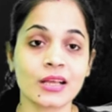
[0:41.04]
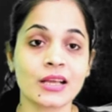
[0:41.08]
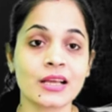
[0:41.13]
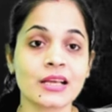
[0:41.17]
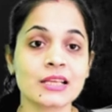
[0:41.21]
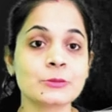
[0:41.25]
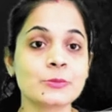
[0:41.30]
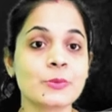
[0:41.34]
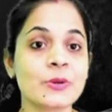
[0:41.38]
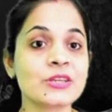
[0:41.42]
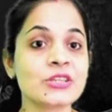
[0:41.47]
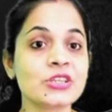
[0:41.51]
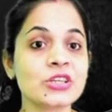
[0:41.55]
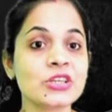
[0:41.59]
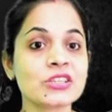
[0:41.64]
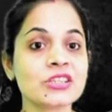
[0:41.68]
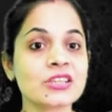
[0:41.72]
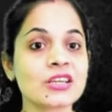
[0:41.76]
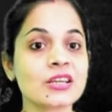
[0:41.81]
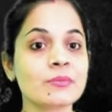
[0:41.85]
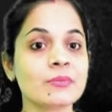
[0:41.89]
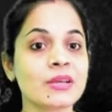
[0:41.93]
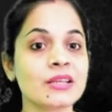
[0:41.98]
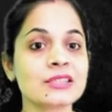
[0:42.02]

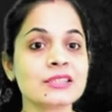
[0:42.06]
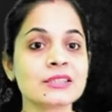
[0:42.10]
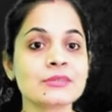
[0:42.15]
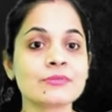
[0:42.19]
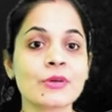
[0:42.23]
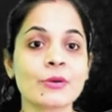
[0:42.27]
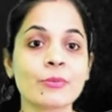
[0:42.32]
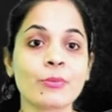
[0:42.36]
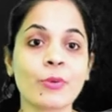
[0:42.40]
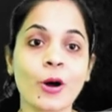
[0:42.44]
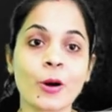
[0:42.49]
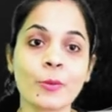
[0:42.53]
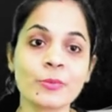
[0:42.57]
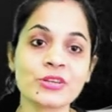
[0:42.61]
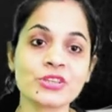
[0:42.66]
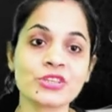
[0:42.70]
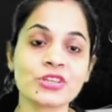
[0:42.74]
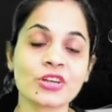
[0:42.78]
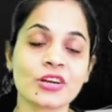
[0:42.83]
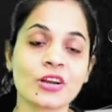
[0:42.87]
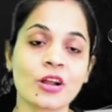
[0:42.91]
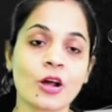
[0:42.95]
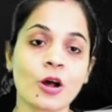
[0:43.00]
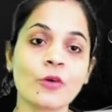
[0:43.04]
Speciation means the
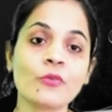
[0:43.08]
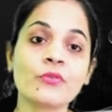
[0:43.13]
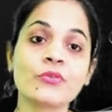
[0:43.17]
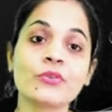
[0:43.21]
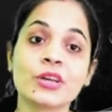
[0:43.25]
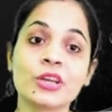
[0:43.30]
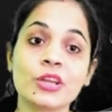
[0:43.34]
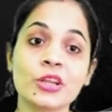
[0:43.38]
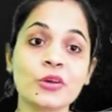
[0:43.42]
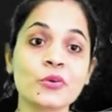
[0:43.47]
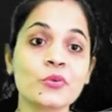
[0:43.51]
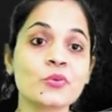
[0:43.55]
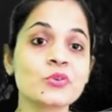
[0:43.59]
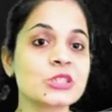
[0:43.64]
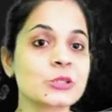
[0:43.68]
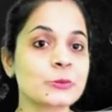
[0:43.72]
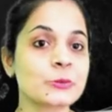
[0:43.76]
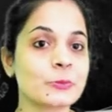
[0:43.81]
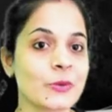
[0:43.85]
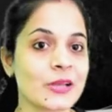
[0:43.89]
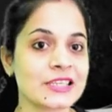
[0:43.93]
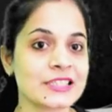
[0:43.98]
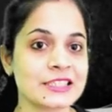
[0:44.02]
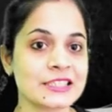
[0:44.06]
formation of new
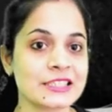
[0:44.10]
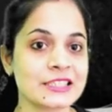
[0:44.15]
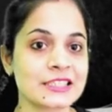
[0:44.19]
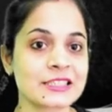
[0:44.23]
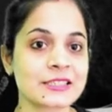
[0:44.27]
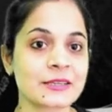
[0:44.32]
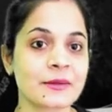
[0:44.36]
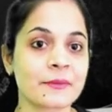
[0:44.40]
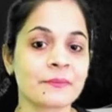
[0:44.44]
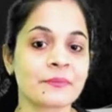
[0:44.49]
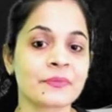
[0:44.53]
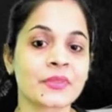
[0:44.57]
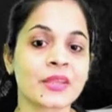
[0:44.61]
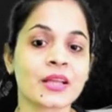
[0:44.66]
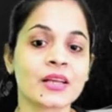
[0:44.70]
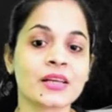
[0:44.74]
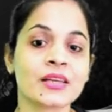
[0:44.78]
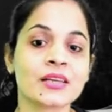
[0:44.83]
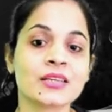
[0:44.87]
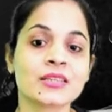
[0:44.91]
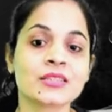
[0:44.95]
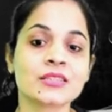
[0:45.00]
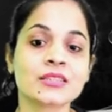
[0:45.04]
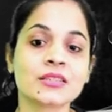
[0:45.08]
species.
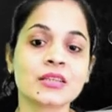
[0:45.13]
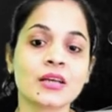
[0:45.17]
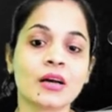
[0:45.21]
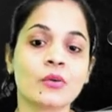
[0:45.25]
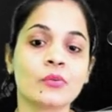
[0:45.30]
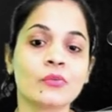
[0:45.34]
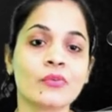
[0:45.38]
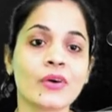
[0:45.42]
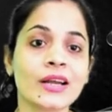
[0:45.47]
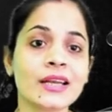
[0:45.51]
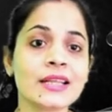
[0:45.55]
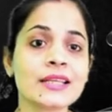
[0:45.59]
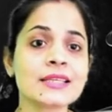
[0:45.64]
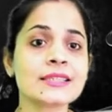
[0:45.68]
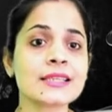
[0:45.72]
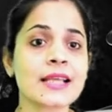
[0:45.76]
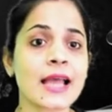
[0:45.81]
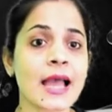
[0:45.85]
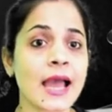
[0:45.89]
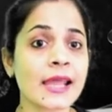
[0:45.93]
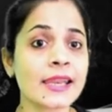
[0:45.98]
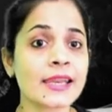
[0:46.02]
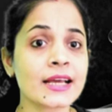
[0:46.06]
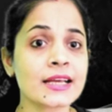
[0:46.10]
So what is
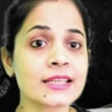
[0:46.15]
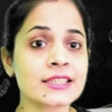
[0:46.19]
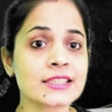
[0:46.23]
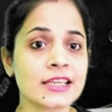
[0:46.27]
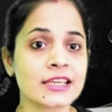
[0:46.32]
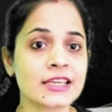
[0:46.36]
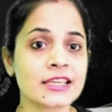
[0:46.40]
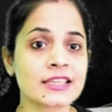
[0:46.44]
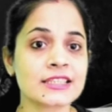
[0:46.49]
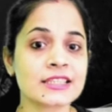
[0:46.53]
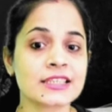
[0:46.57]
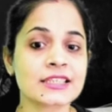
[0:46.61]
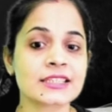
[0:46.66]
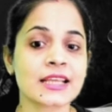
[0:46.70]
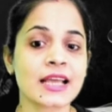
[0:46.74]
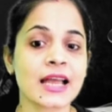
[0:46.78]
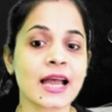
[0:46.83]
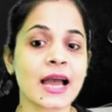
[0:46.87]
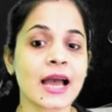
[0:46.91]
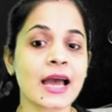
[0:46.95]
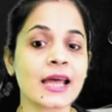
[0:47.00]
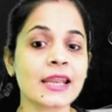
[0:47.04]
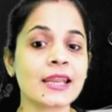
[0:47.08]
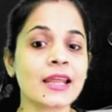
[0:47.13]
anagenesis?
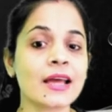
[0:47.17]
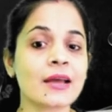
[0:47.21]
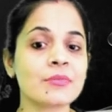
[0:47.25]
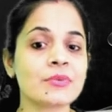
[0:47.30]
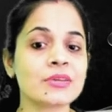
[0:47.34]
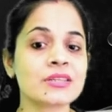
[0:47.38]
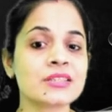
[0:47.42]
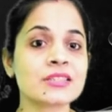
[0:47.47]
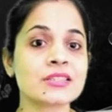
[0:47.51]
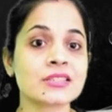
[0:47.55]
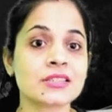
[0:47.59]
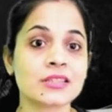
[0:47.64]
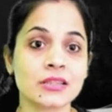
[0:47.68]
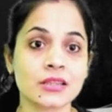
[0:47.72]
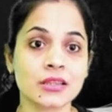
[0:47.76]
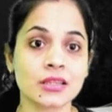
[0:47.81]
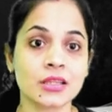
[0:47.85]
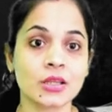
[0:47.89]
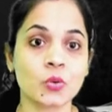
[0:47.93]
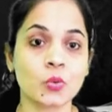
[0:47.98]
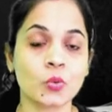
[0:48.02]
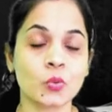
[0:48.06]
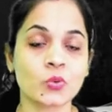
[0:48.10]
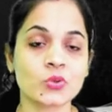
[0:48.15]
Ana means
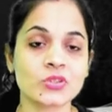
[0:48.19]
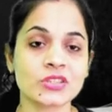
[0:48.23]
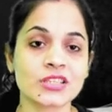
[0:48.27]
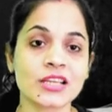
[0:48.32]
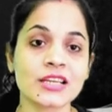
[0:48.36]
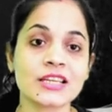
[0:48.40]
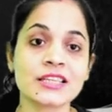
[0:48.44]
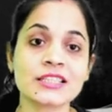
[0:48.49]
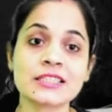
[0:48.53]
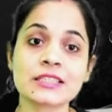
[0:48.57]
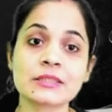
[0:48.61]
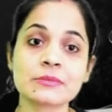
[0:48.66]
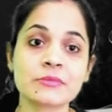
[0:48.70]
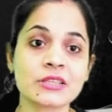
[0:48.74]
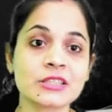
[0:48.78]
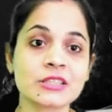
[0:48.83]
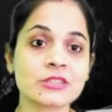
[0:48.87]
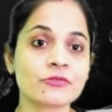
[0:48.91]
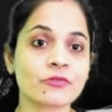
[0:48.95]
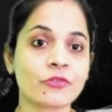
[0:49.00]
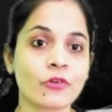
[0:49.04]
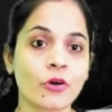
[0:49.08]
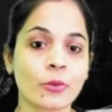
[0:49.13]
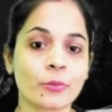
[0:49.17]
new, genesis means
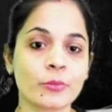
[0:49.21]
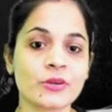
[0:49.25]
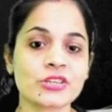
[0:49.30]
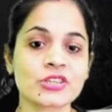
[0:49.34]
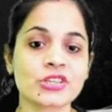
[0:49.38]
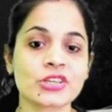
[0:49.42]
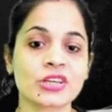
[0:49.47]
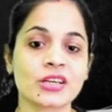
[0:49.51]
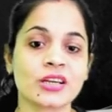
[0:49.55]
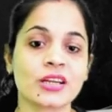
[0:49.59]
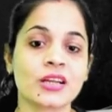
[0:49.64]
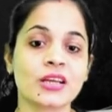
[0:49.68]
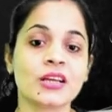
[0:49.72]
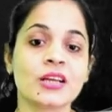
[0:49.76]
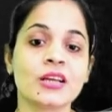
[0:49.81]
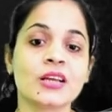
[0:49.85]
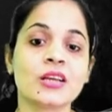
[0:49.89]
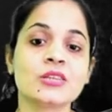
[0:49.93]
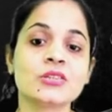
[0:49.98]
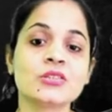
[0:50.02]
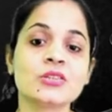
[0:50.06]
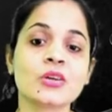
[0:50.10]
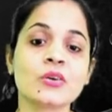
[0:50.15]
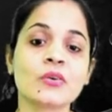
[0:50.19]
formation.
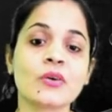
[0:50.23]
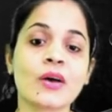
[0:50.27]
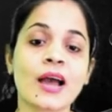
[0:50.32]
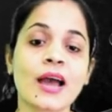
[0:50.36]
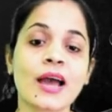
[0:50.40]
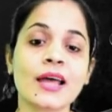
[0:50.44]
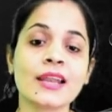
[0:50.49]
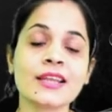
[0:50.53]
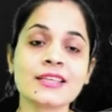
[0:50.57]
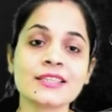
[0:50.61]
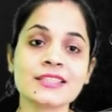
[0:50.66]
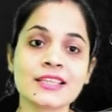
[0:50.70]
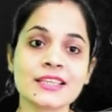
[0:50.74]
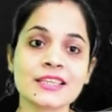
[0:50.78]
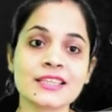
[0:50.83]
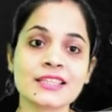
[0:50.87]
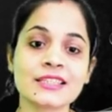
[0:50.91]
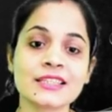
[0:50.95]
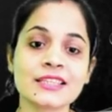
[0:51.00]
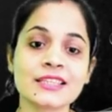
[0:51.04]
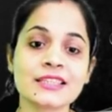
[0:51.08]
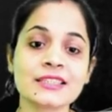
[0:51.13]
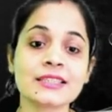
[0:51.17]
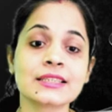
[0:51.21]
So
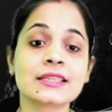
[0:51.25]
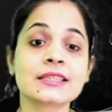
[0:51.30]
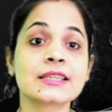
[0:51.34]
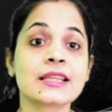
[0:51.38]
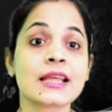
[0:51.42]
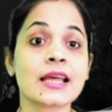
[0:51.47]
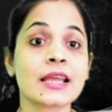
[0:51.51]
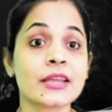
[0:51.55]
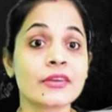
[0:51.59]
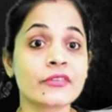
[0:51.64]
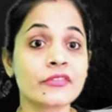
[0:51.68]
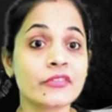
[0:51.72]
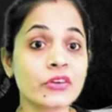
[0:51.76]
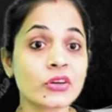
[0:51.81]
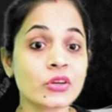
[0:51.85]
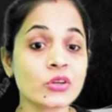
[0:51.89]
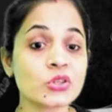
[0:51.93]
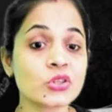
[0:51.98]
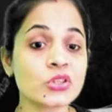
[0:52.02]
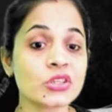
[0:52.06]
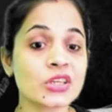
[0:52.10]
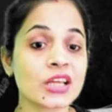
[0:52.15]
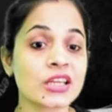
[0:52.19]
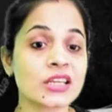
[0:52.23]
anagenesis is the
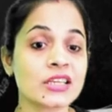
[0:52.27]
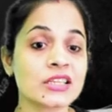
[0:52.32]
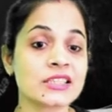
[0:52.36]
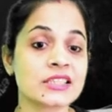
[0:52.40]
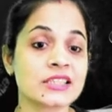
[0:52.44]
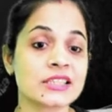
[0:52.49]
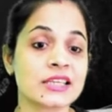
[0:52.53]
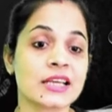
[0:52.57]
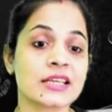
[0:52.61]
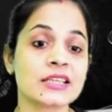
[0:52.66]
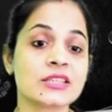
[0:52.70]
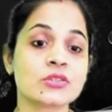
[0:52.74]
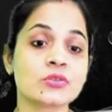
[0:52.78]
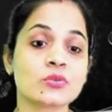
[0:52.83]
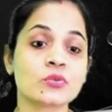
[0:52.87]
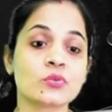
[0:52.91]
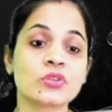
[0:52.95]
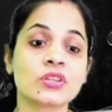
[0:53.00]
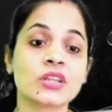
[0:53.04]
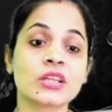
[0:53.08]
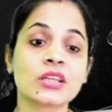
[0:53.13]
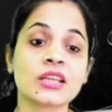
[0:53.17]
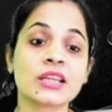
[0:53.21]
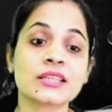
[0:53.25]
evolutionary change
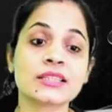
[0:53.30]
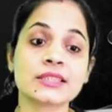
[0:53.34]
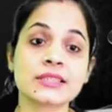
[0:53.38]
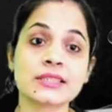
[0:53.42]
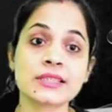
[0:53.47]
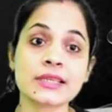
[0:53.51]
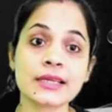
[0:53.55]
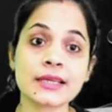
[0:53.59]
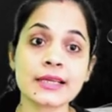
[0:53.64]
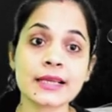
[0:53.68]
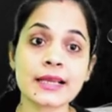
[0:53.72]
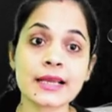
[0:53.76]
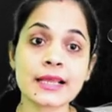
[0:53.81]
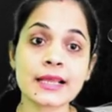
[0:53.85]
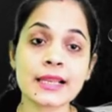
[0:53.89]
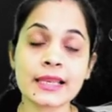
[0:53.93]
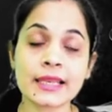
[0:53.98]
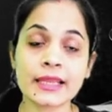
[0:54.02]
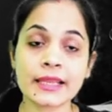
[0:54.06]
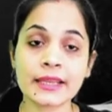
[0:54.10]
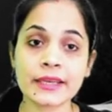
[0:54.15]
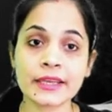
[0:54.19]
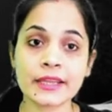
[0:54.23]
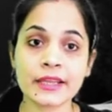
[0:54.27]
within a single
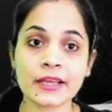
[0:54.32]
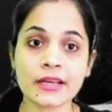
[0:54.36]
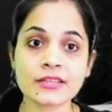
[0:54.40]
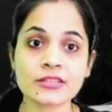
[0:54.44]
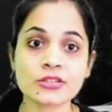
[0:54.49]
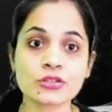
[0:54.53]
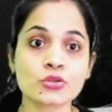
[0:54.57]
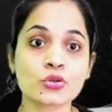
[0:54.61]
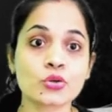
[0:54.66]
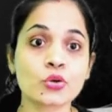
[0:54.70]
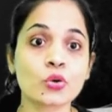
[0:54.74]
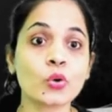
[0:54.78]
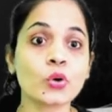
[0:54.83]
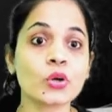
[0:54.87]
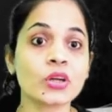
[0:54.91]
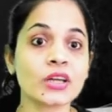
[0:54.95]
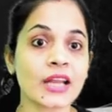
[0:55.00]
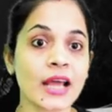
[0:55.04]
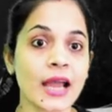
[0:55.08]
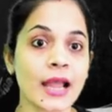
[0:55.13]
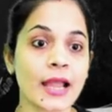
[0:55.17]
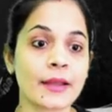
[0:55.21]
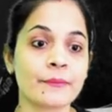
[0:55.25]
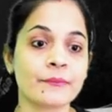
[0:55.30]
lineage through
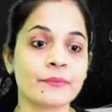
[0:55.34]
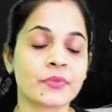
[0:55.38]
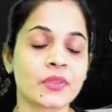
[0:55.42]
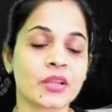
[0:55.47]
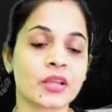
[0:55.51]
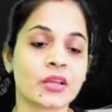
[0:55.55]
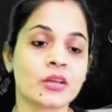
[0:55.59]
time.